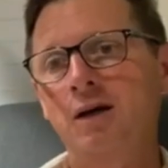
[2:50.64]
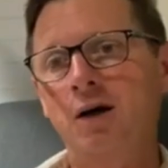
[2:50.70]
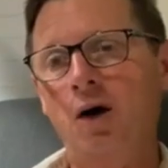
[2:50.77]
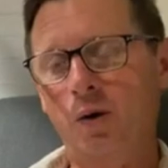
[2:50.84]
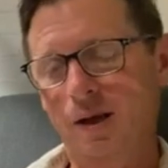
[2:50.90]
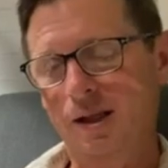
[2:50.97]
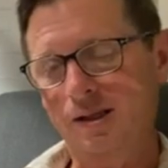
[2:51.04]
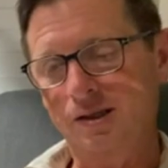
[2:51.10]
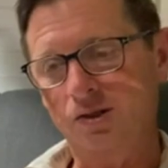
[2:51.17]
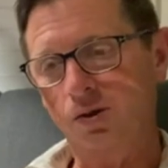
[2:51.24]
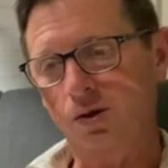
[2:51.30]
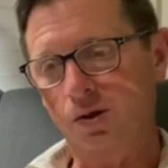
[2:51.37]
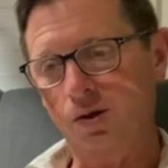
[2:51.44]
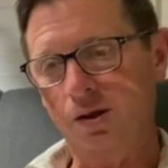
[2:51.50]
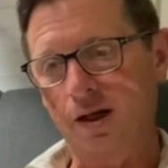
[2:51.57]
Okay, let's do
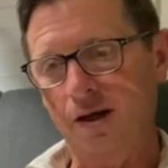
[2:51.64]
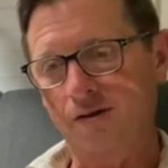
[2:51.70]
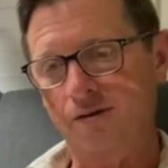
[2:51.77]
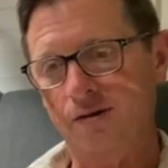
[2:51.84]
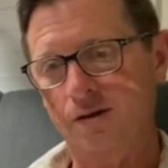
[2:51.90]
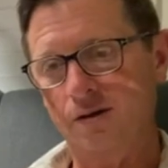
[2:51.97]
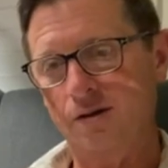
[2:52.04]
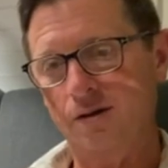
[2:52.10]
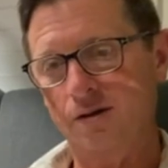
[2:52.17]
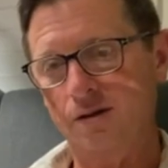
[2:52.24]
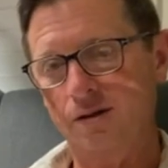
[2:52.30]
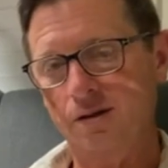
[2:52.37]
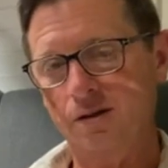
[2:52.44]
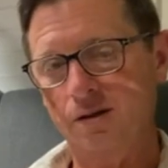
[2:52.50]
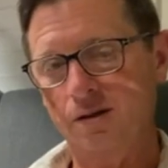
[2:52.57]
the good life.
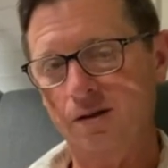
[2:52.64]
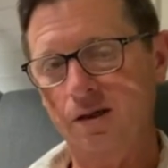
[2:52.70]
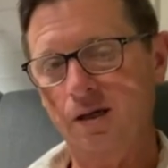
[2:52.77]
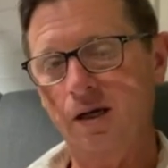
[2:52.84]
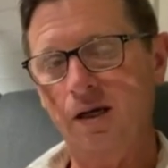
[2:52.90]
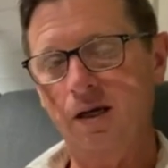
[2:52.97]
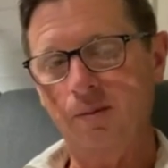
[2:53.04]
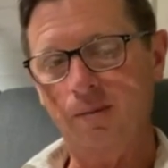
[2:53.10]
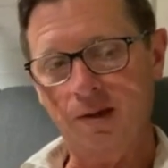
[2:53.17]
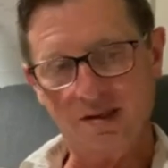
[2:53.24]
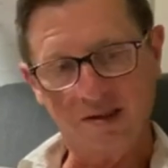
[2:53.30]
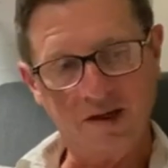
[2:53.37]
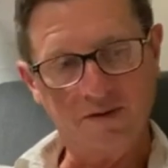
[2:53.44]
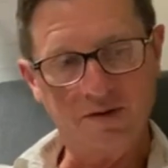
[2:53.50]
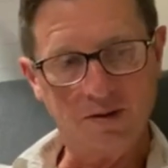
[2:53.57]
My
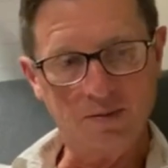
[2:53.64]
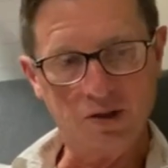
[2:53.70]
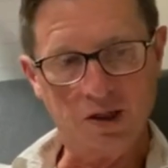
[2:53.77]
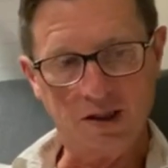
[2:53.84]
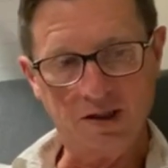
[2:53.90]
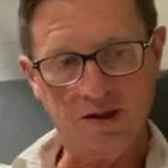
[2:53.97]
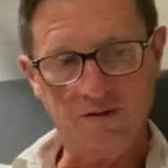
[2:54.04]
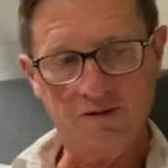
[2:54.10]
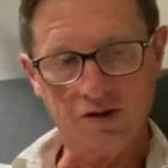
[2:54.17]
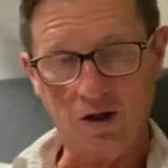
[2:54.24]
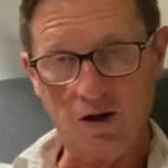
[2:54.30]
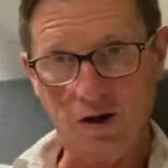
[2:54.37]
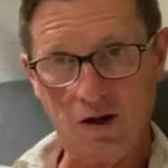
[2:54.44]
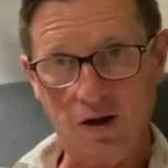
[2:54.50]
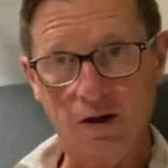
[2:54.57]
seven objectives
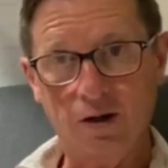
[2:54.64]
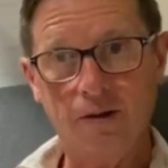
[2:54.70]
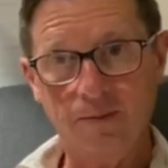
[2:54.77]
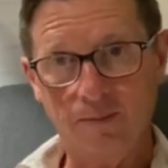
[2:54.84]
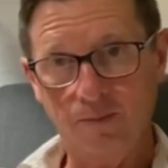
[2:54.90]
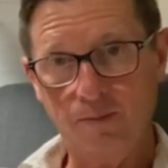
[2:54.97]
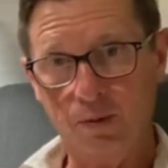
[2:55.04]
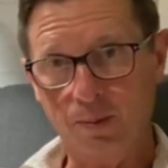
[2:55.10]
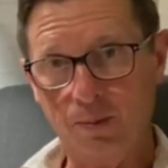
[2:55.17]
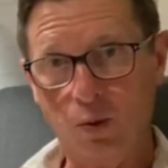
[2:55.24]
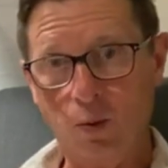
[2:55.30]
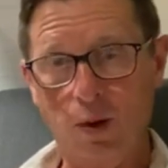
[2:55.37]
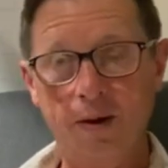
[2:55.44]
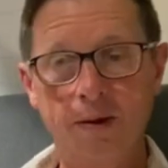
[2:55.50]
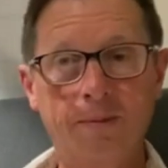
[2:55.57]
are number
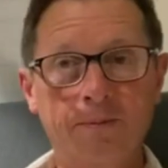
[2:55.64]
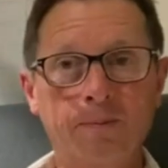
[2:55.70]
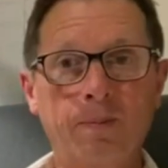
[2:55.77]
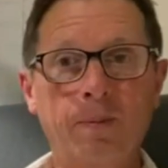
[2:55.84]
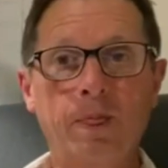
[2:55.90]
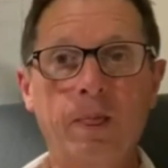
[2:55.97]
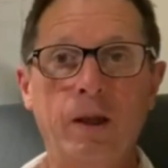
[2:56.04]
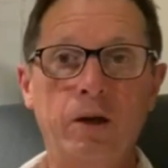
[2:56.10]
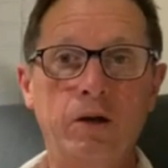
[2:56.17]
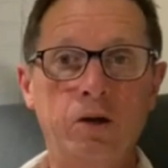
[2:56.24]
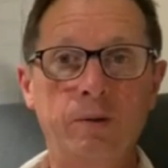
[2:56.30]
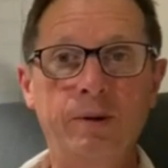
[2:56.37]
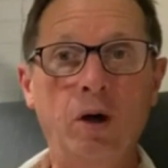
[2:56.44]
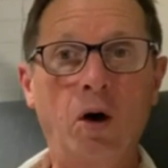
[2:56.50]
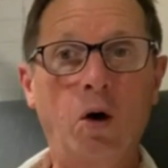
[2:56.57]
one, to
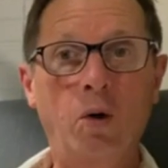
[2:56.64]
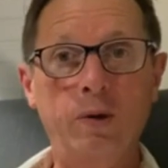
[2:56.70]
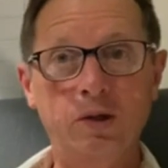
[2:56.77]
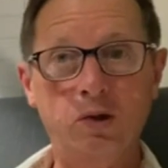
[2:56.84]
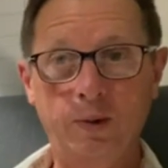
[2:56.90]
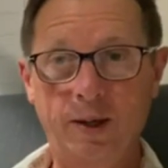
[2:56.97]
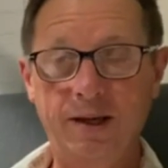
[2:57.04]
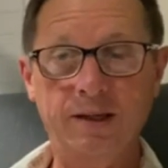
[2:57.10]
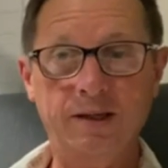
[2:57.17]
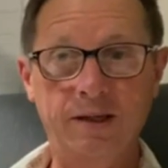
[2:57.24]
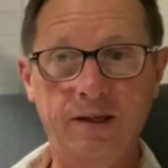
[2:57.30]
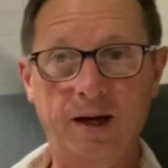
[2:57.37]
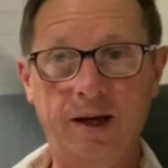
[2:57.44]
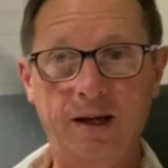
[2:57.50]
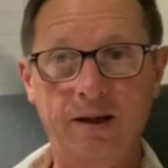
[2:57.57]
be always ready to
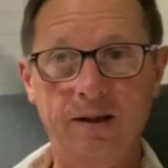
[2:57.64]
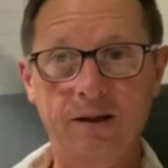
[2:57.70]
die,